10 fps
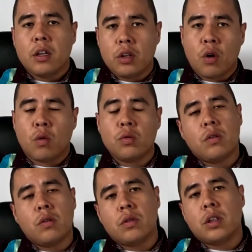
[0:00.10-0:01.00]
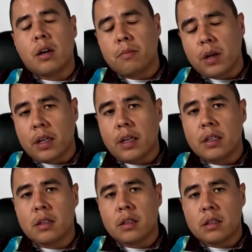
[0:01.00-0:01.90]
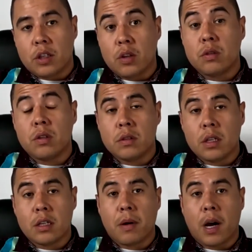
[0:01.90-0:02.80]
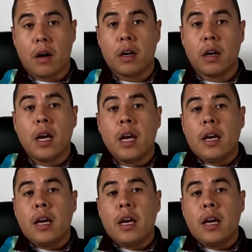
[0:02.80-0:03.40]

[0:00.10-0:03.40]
Don't use your upbringing as an excuse. Use it as power.